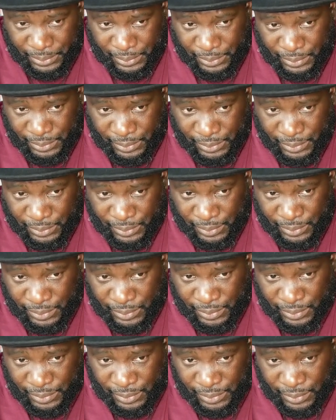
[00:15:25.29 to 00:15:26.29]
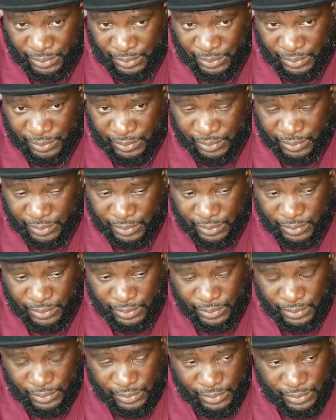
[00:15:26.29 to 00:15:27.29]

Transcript: I am. That was next.